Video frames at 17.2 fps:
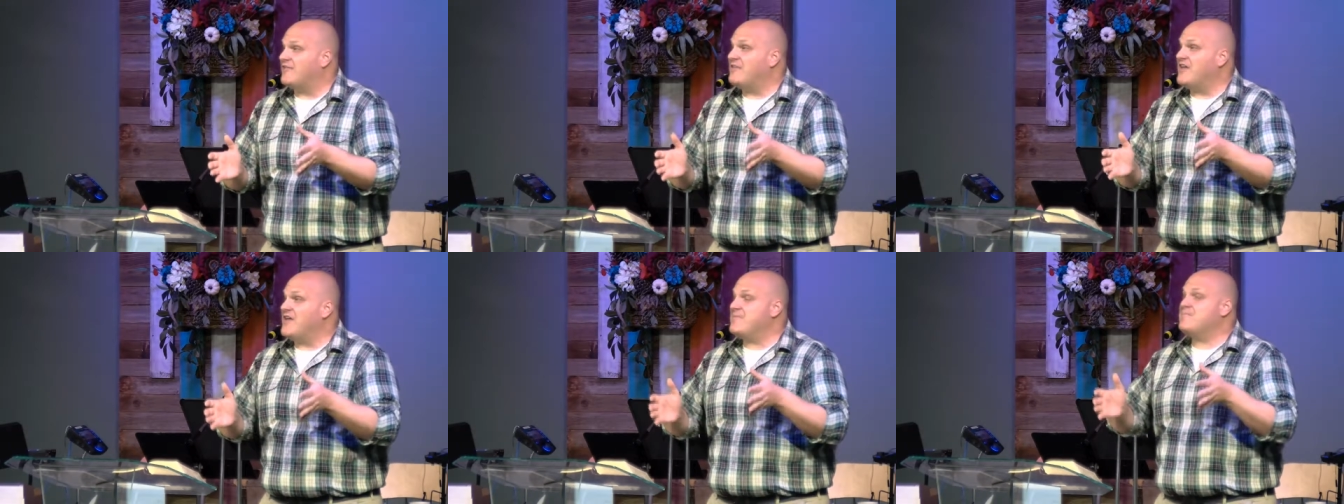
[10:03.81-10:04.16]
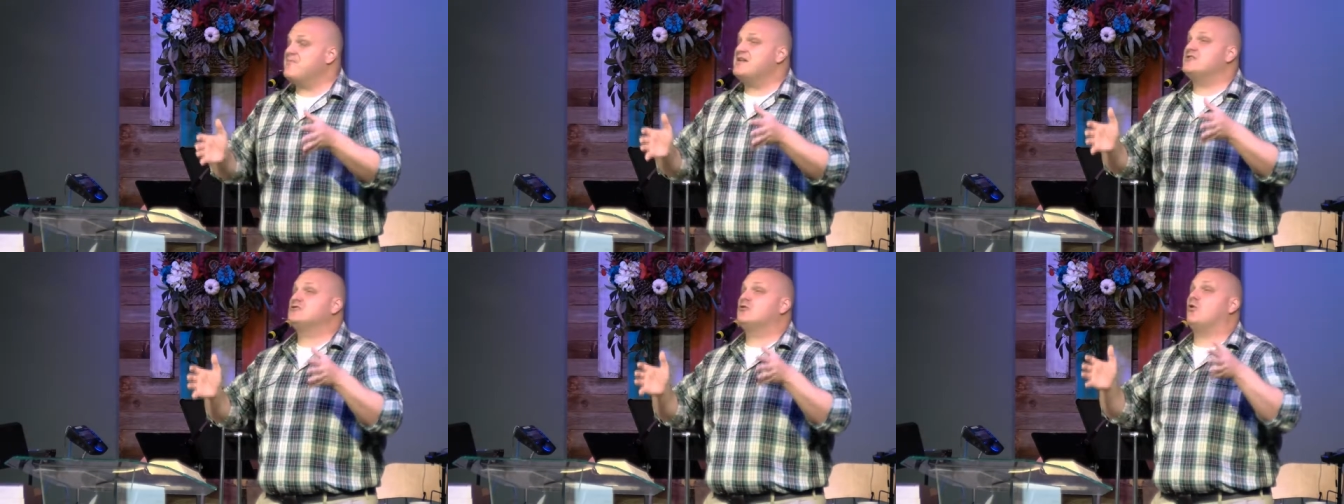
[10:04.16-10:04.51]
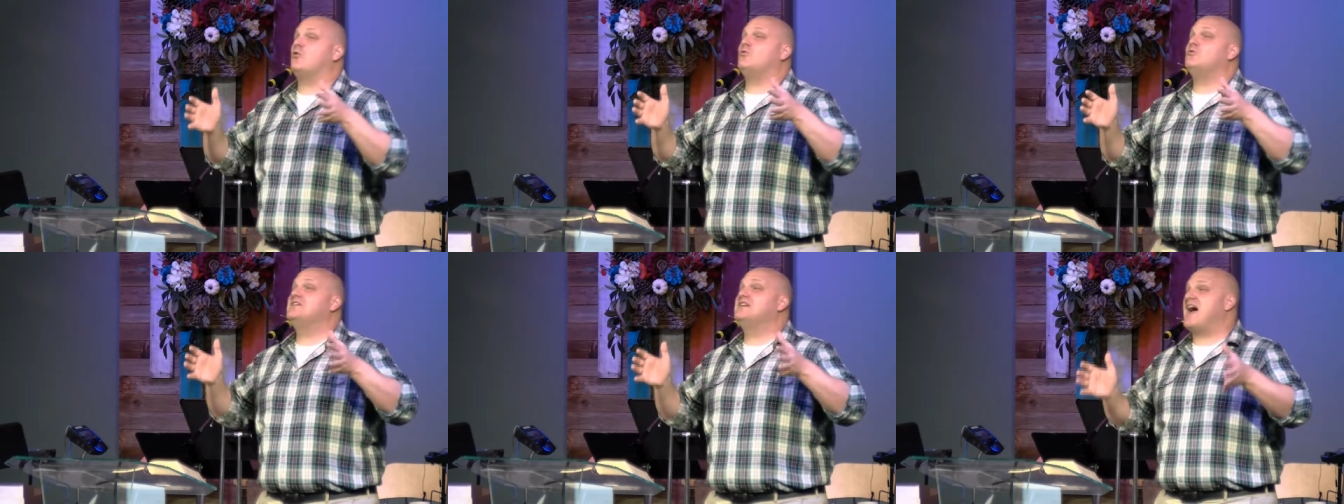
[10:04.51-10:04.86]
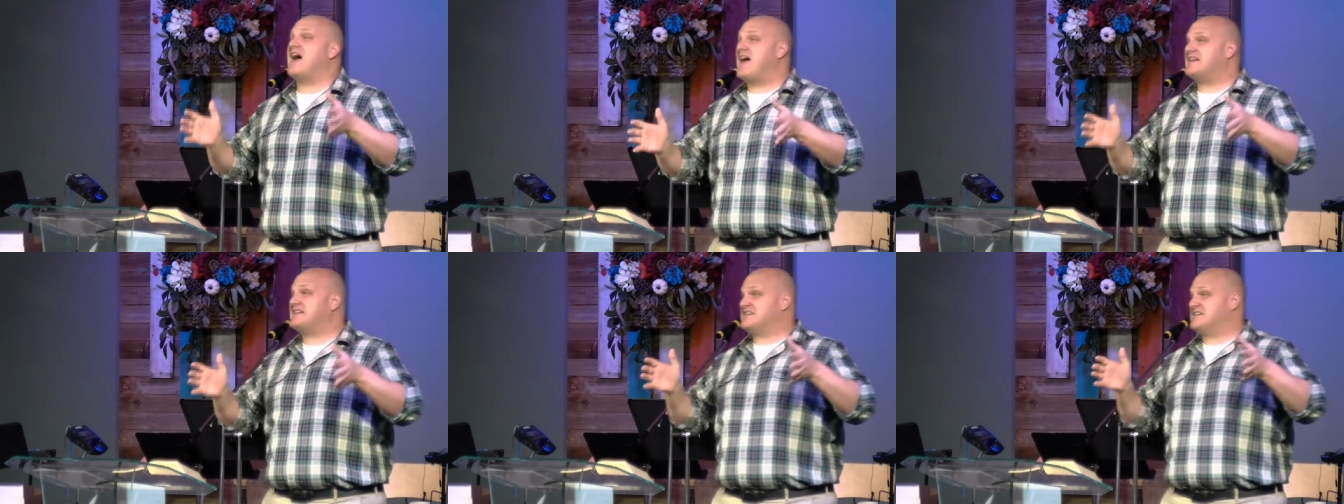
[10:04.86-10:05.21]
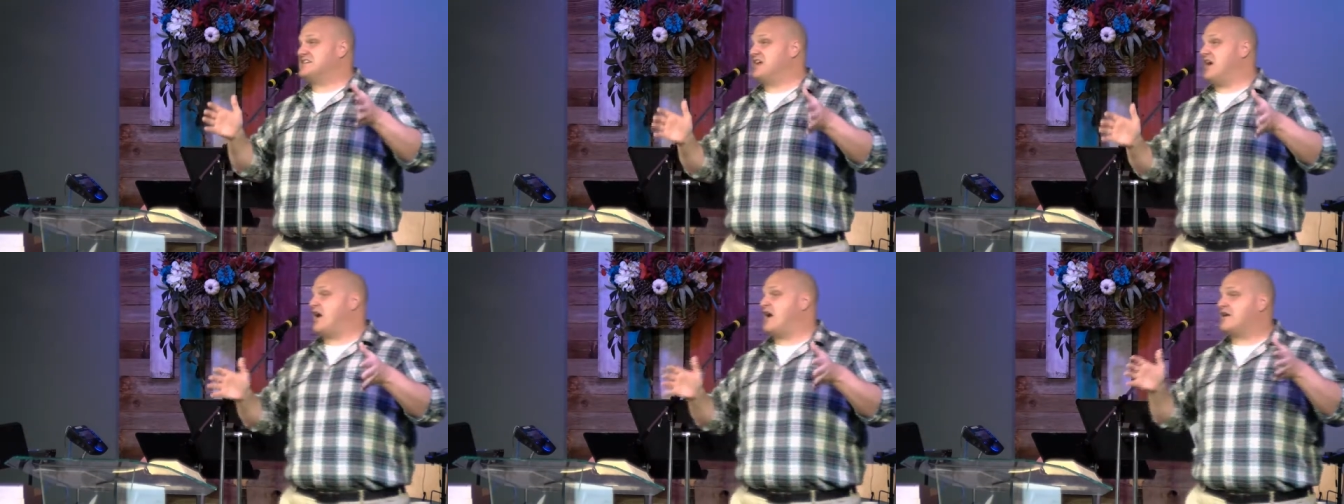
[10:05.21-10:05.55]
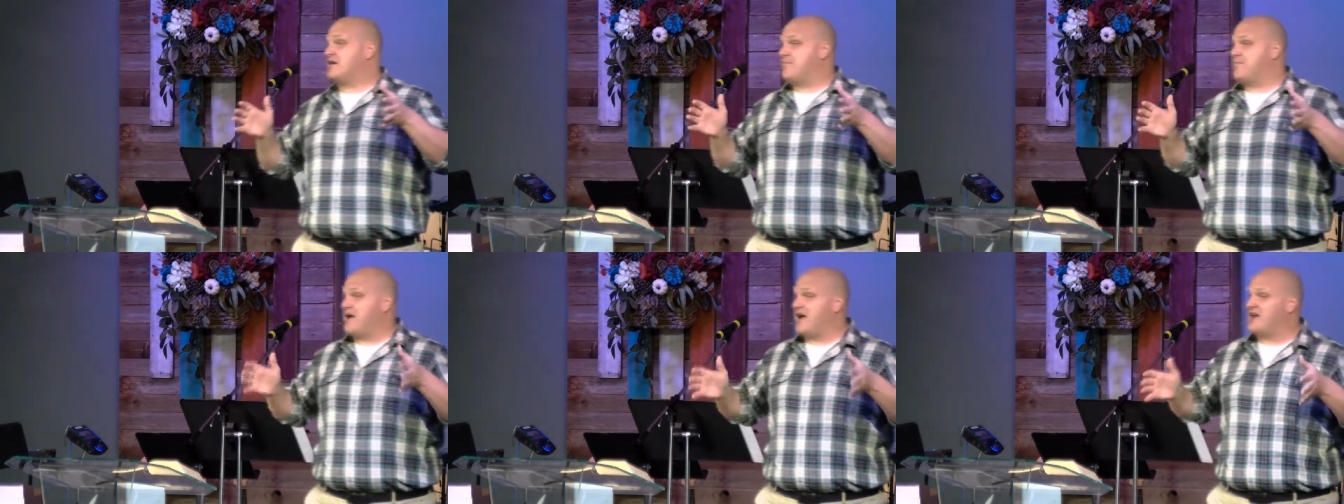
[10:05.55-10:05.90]
They've been told not to talk
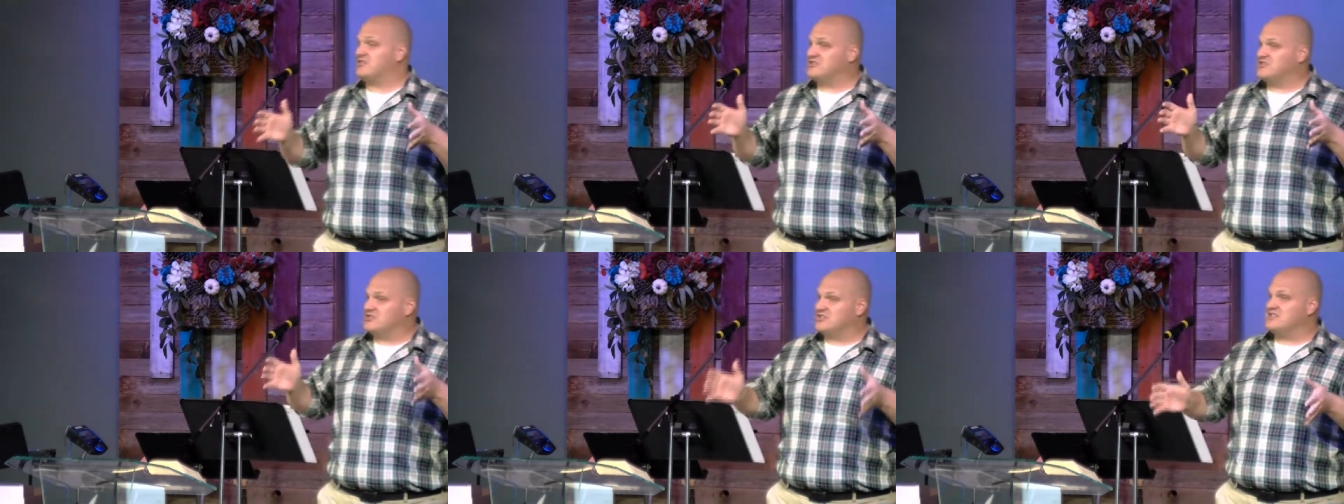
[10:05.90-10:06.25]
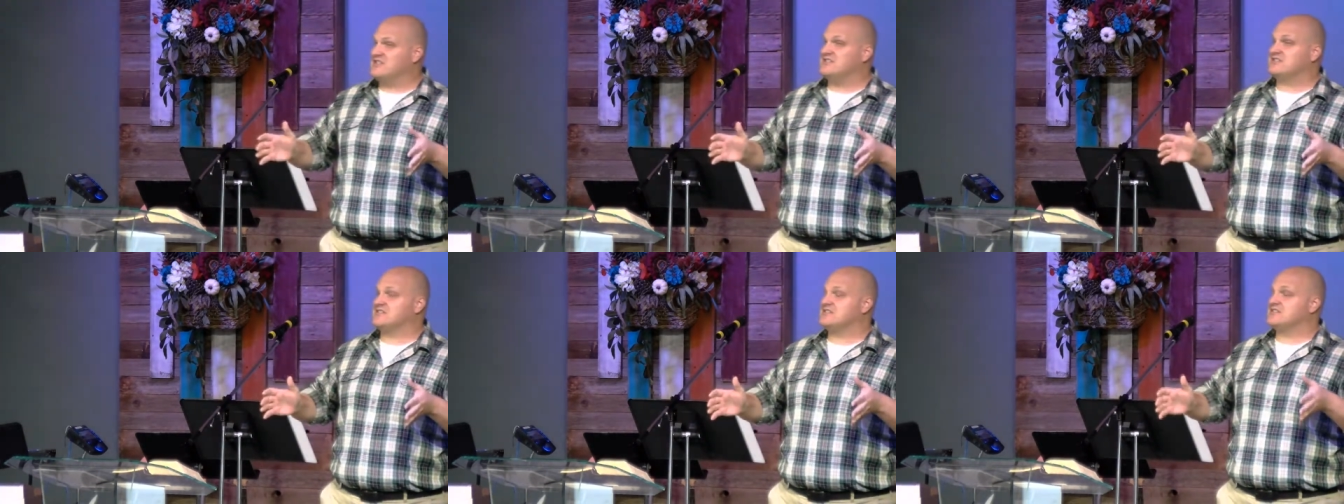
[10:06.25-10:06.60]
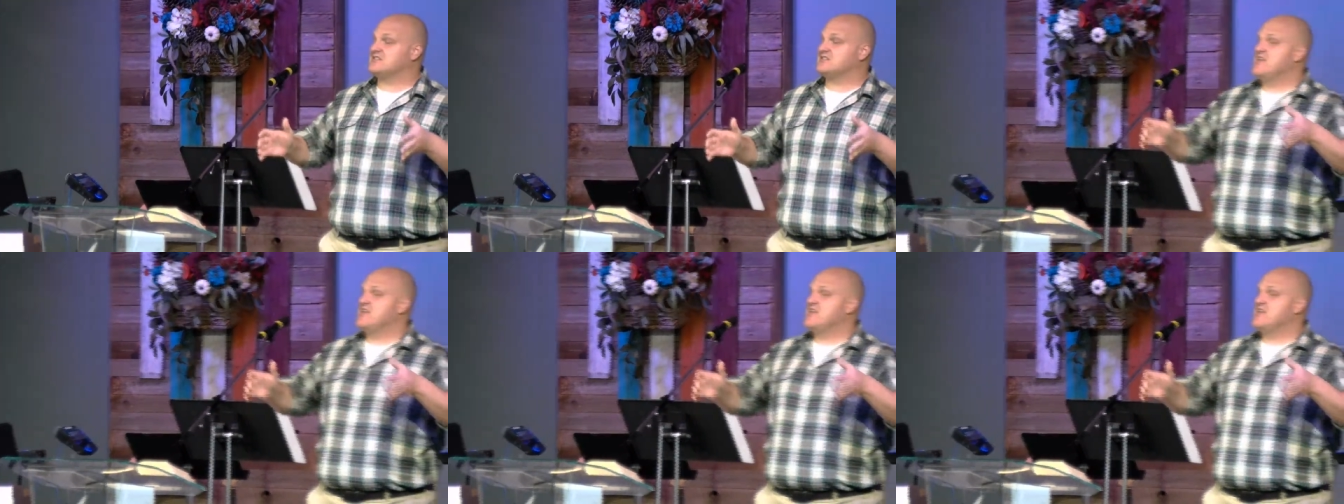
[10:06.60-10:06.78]
about Jesus,